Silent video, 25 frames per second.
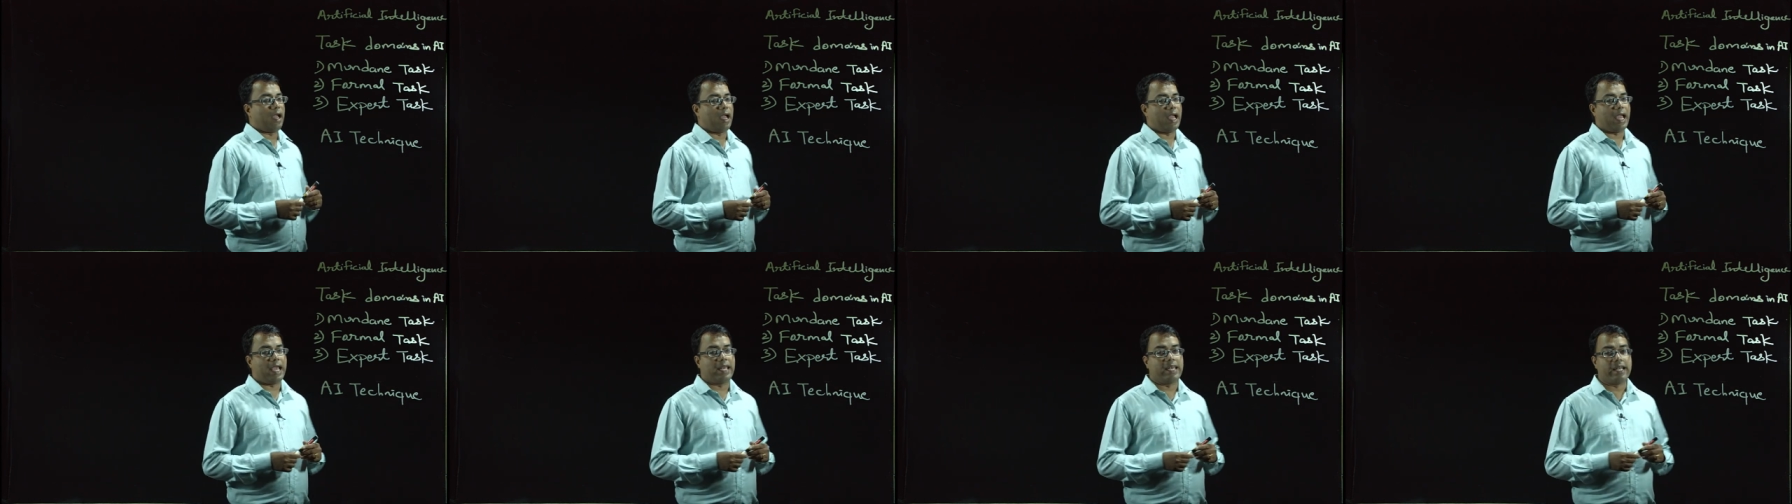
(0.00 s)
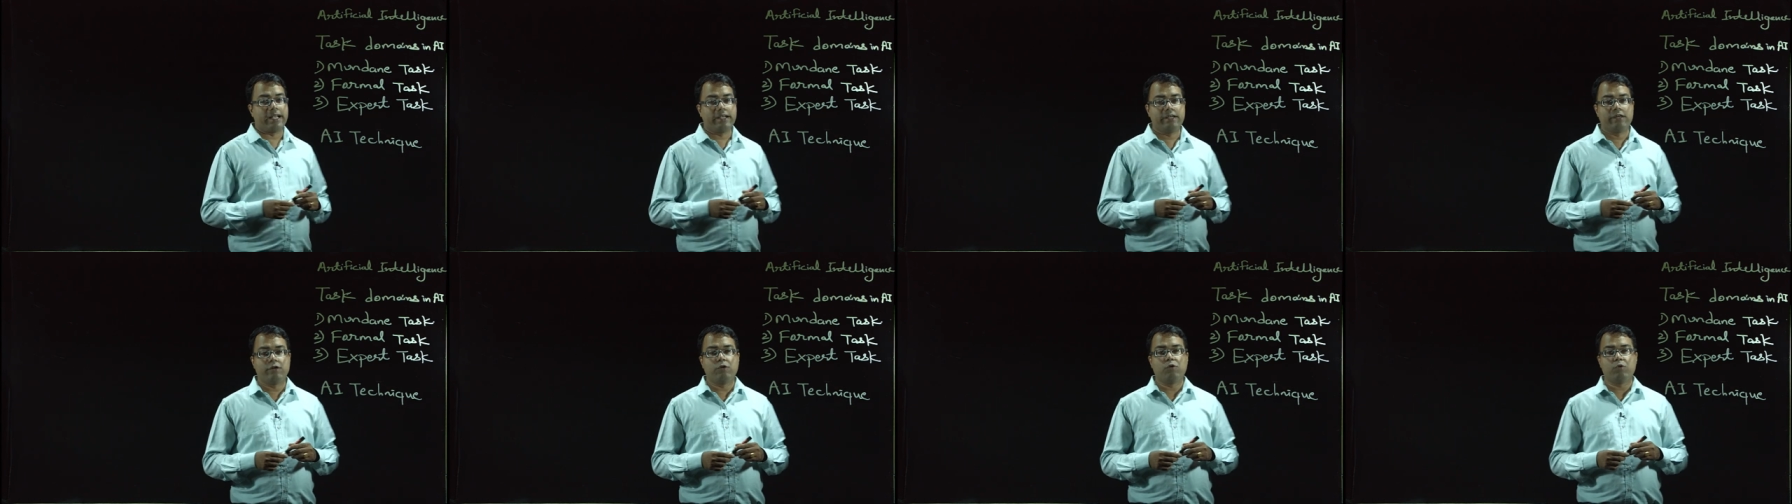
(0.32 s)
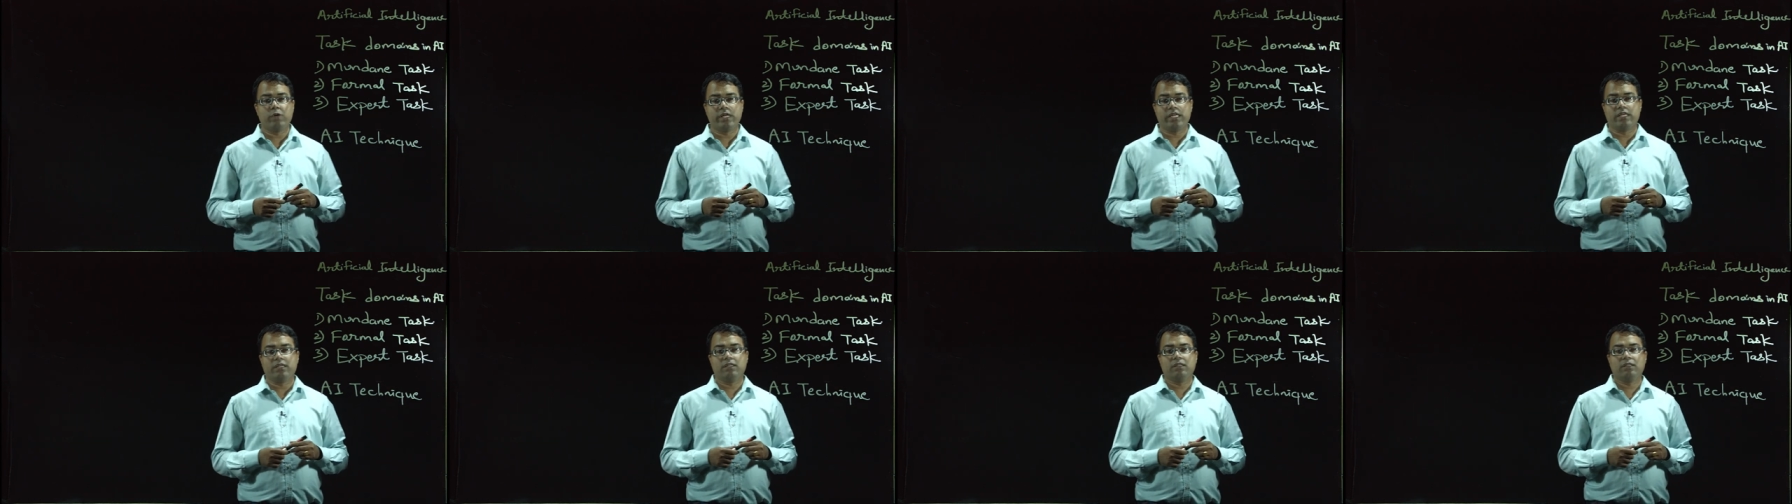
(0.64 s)
Alan
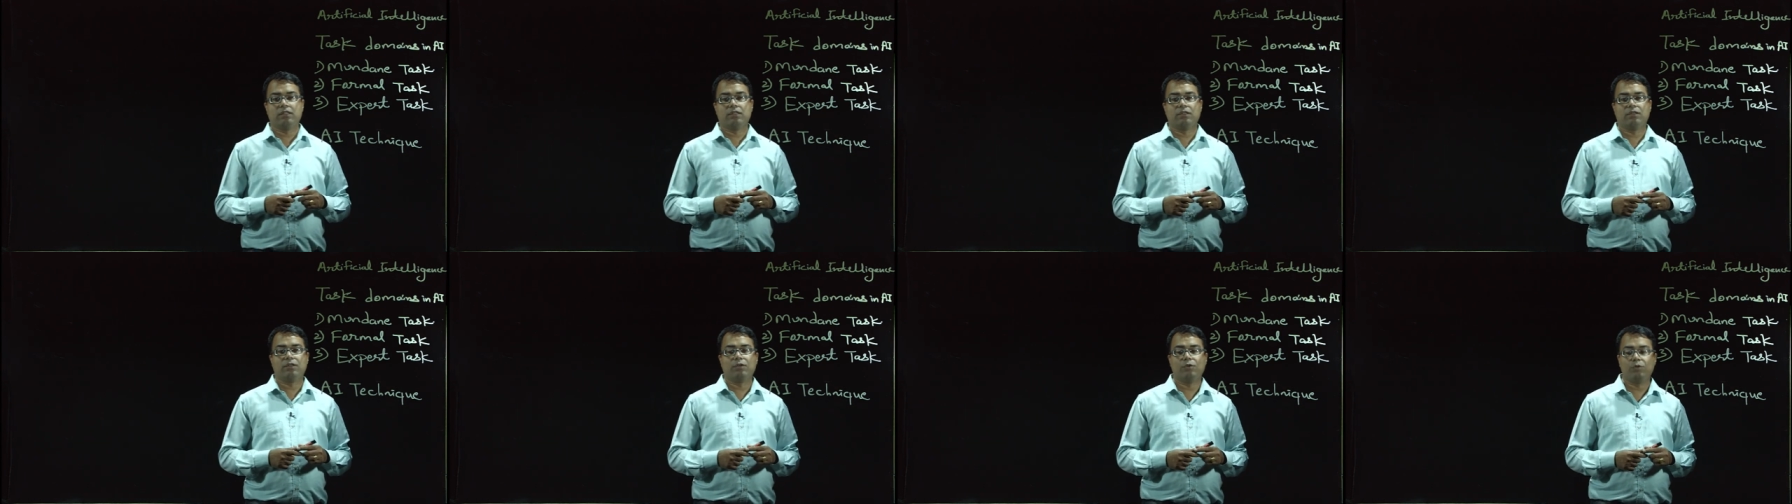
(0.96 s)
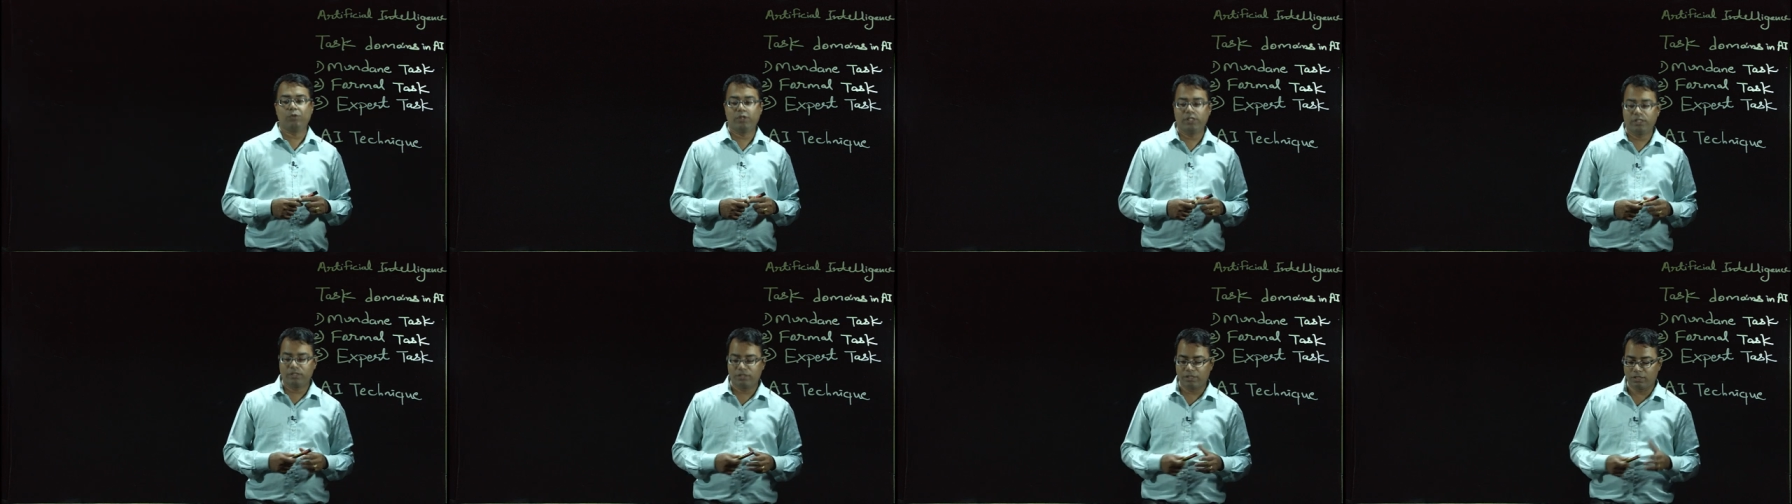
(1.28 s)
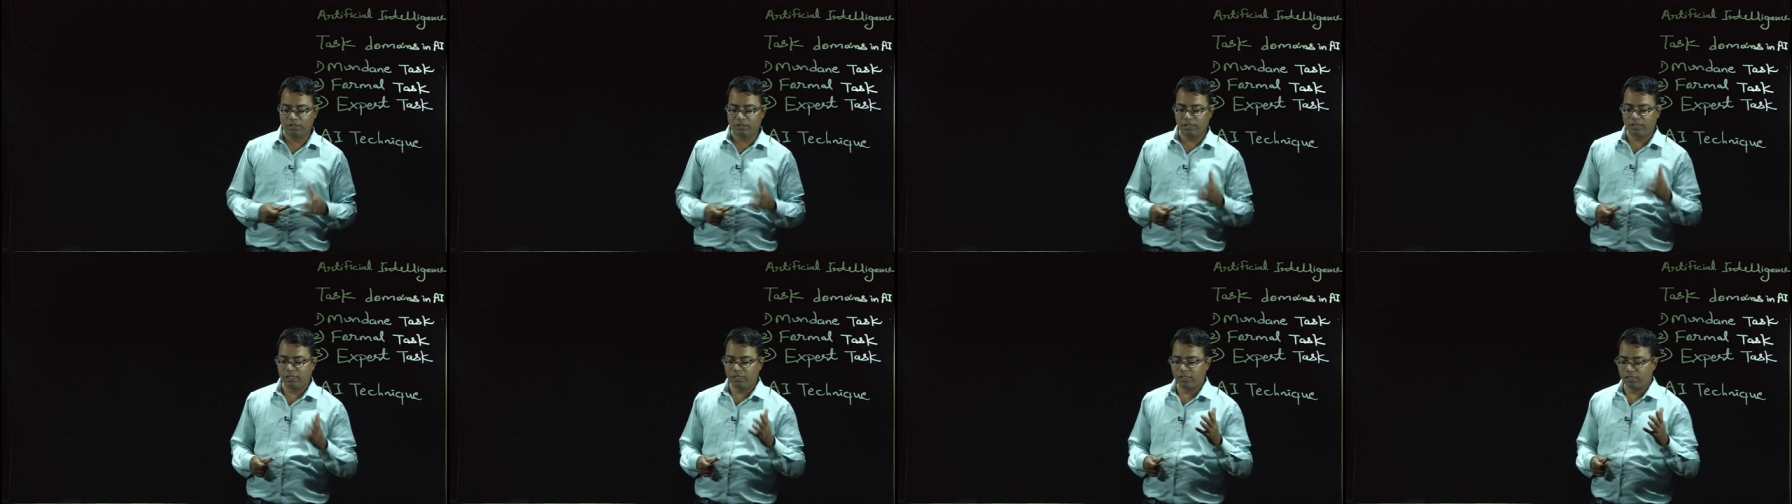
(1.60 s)
Turing, who is
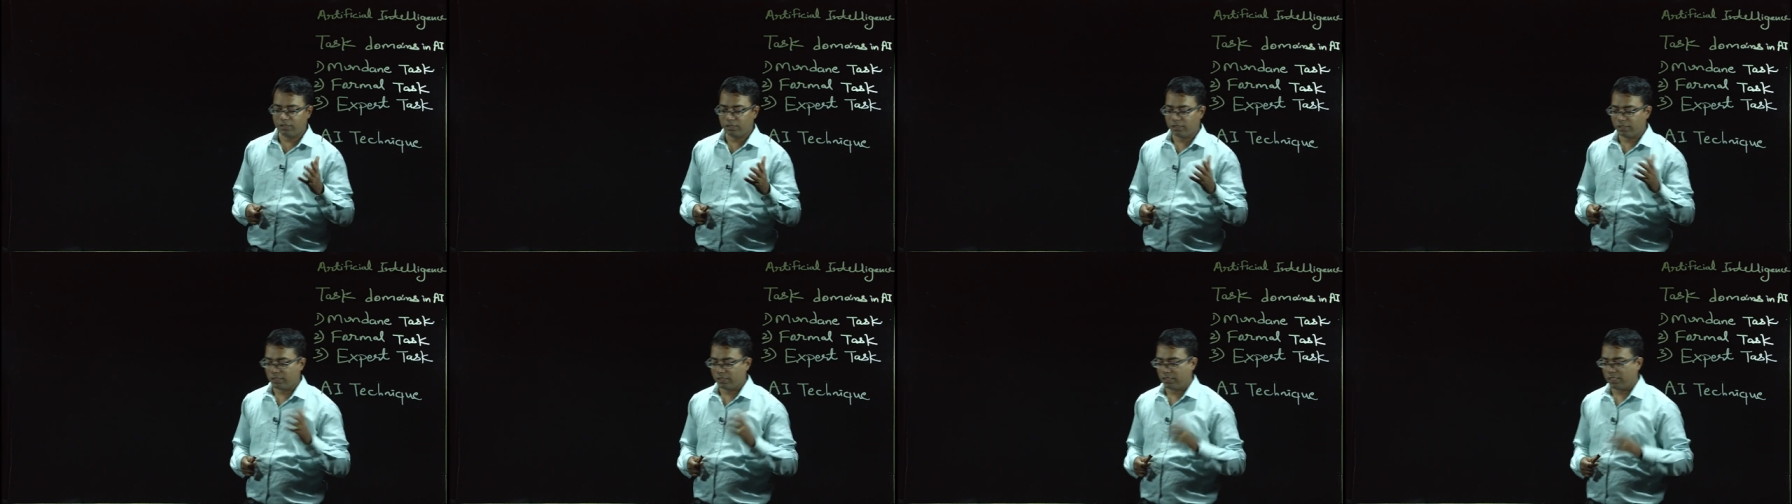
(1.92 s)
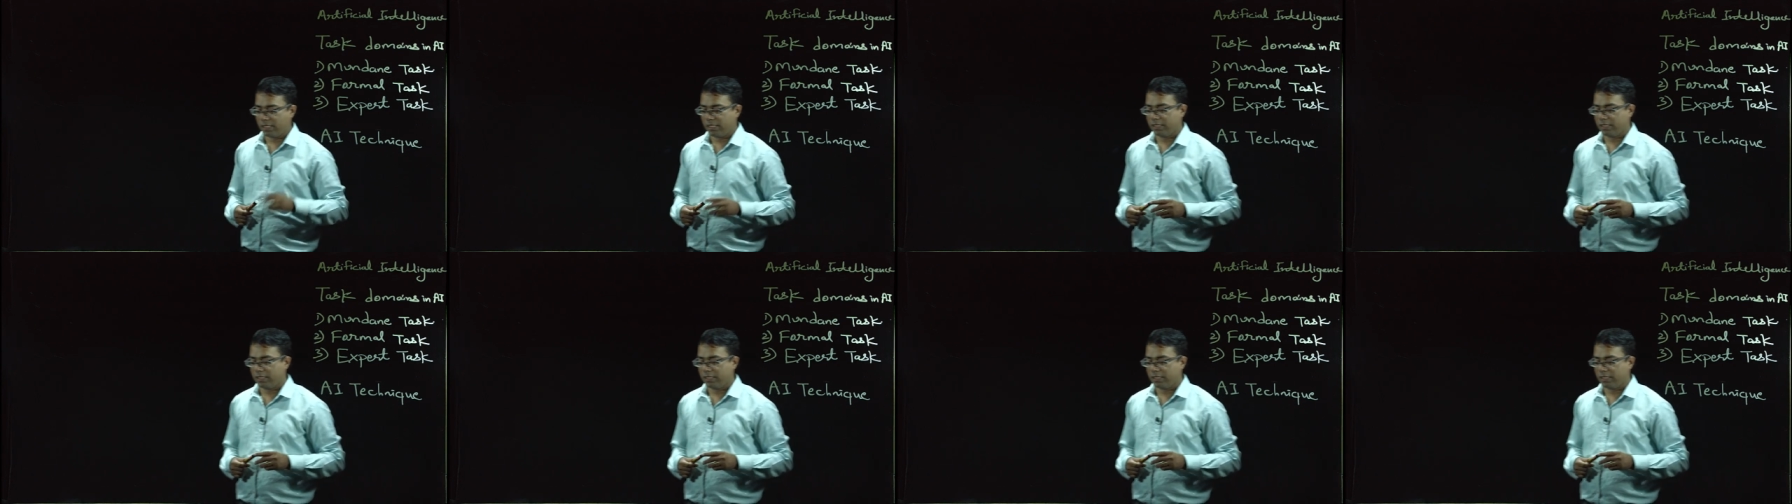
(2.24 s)
generally considered